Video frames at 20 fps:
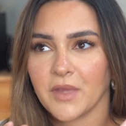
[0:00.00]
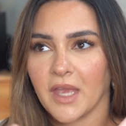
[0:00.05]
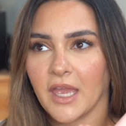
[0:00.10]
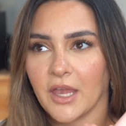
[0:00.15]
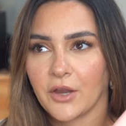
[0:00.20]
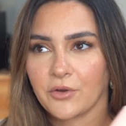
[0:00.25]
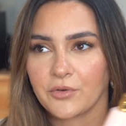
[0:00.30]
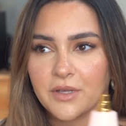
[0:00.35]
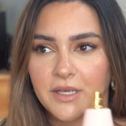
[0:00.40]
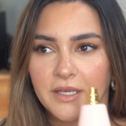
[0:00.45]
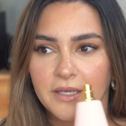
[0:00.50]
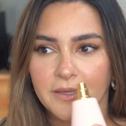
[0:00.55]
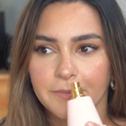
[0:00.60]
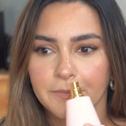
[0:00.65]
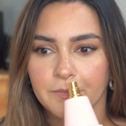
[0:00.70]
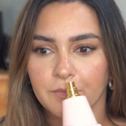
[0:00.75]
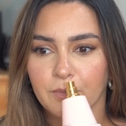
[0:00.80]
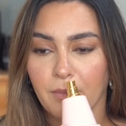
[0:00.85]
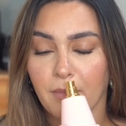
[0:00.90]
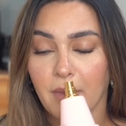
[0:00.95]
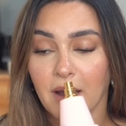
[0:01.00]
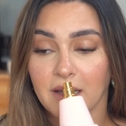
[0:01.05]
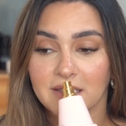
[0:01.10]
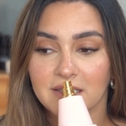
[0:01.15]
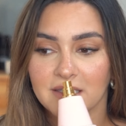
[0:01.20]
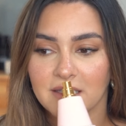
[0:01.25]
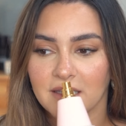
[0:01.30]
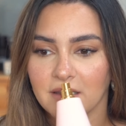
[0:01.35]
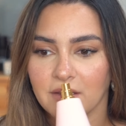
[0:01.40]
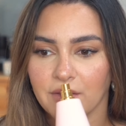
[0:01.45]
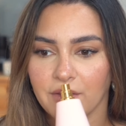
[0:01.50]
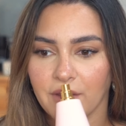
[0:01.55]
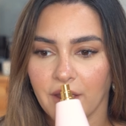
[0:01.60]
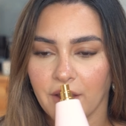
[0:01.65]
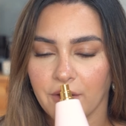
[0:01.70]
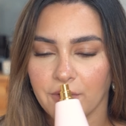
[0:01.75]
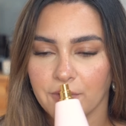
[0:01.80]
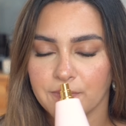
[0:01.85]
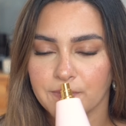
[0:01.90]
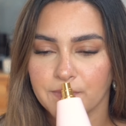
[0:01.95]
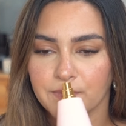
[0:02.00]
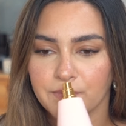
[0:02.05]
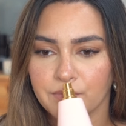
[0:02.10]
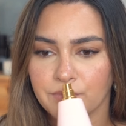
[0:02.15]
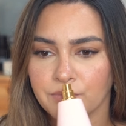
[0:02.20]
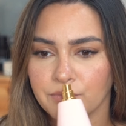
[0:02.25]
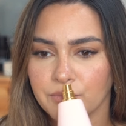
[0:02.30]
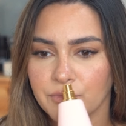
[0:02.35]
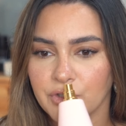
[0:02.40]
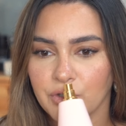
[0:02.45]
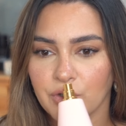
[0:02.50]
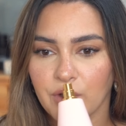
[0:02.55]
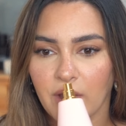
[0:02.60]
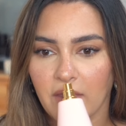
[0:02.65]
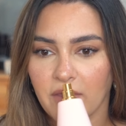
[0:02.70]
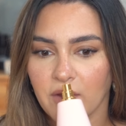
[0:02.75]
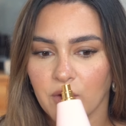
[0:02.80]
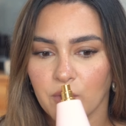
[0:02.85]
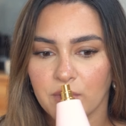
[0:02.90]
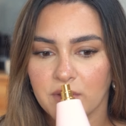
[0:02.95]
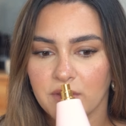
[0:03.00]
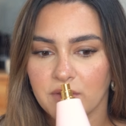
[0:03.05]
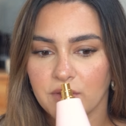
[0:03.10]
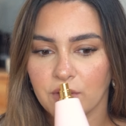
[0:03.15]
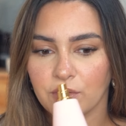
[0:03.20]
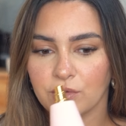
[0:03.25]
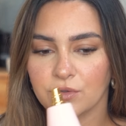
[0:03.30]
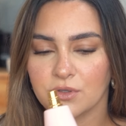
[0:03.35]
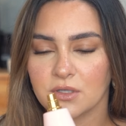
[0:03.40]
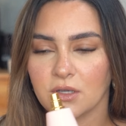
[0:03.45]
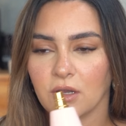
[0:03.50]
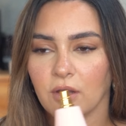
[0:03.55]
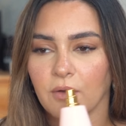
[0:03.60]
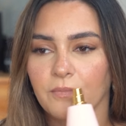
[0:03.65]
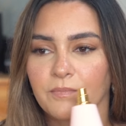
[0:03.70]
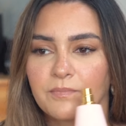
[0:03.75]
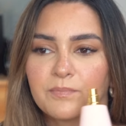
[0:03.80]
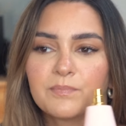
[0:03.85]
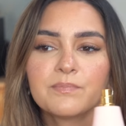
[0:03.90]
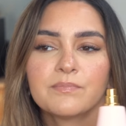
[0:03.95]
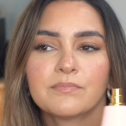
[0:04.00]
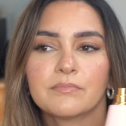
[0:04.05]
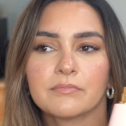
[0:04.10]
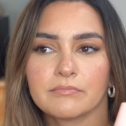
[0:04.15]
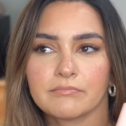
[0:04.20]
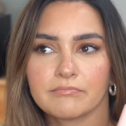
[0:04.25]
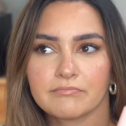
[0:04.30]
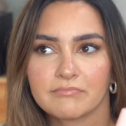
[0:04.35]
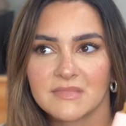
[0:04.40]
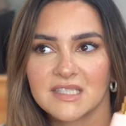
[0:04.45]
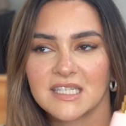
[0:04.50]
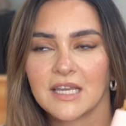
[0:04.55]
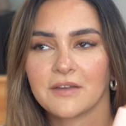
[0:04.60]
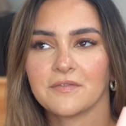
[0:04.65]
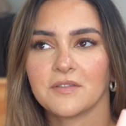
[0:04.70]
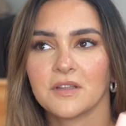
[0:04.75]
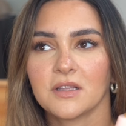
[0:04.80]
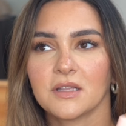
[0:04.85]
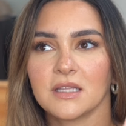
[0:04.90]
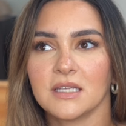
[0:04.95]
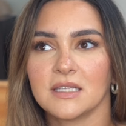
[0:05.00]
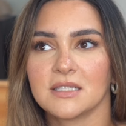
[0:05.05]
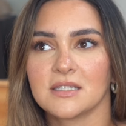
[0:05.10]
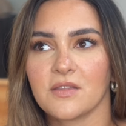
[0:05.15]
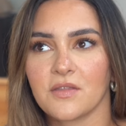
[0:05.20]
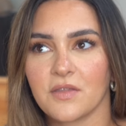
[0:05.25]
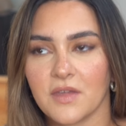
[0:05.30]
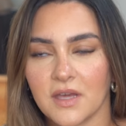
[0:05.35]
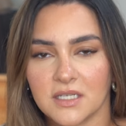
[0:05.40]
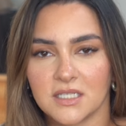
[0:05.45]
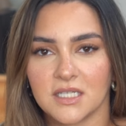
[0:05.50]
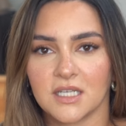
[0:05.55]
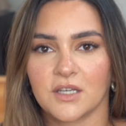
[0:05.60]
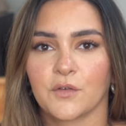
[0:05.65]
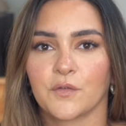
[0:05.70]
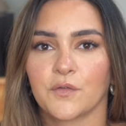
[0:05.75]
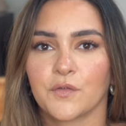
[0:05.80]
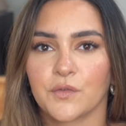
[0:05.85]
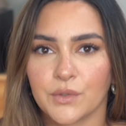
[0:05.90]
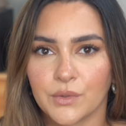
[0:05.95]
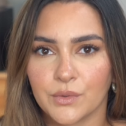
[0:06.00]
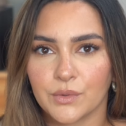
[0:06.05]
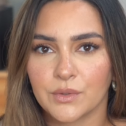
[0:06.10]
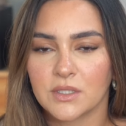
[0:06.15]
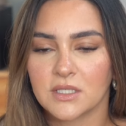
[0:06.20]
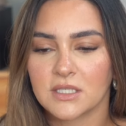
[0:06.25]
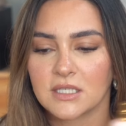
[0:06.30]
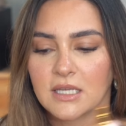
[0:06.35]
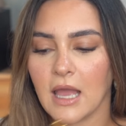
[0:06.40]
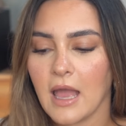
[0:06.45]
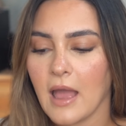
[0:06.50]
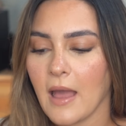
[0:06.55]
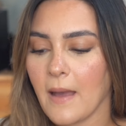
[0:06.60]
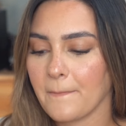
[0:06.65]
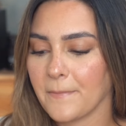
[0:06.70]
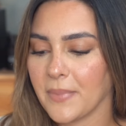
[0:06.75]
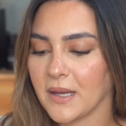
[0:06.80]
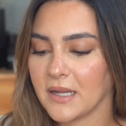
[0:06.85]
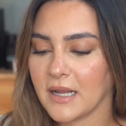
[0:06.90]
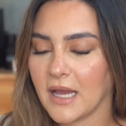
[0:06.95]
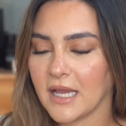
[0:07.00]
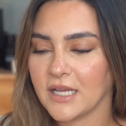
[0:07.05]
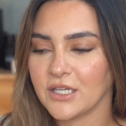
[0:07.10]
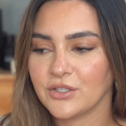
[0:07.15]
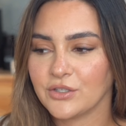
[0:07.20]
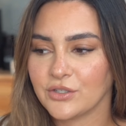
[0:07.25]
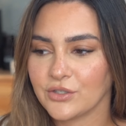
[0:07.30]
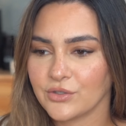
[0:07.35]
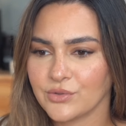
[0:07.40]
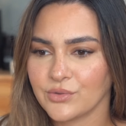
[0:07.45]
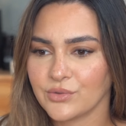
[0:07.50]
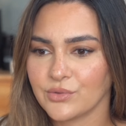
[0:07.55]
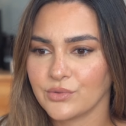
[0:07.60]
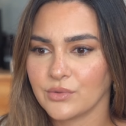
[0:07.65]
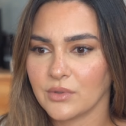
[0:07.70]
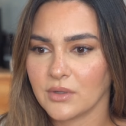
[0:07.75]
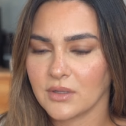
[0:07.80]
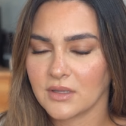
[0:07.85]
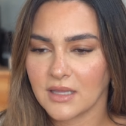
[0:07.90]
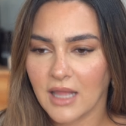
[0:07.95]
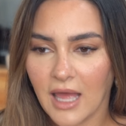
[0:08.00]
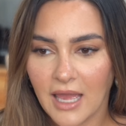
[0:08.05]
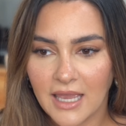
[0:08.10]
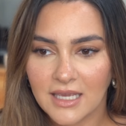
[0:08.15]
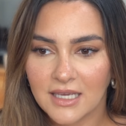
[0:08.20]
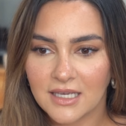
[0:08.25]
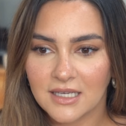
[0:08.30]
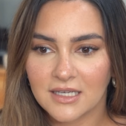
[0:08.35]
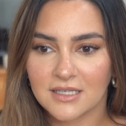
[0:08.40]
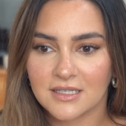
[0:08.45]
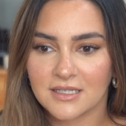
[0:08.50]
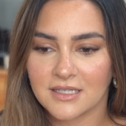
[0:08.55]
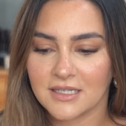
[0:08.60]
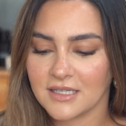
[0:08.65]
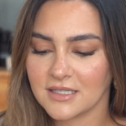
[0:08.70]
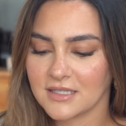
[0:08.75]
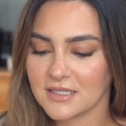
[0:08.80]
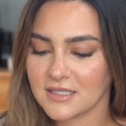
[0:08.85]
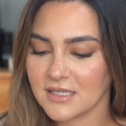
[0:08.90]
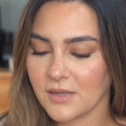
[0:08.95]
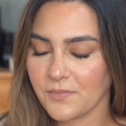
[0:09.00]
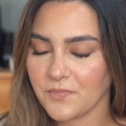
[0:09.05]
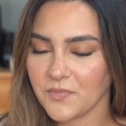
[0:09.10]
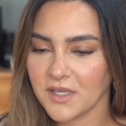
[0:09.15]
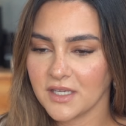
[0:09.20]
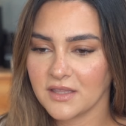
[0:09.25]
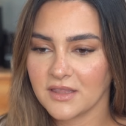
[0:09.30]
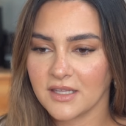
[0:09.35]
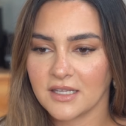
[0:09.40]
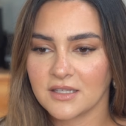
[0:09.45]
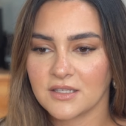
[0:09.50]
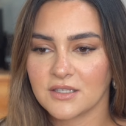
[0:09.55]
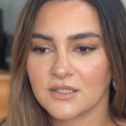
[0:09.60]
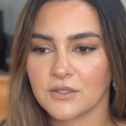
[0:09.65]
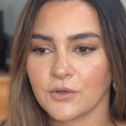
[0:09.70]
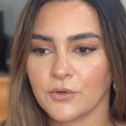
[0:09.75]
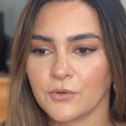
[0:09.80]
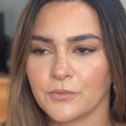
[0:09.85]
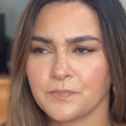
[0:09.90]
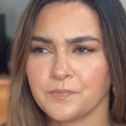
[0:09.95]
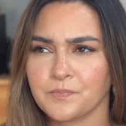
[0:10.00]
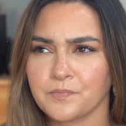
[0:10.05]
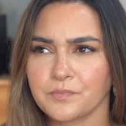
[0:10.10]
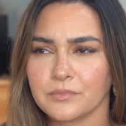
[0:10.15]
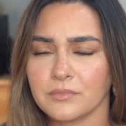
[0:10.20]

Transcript: airy musk in there, together with those definitely synthetic fruits. But I do like it. It's something that's so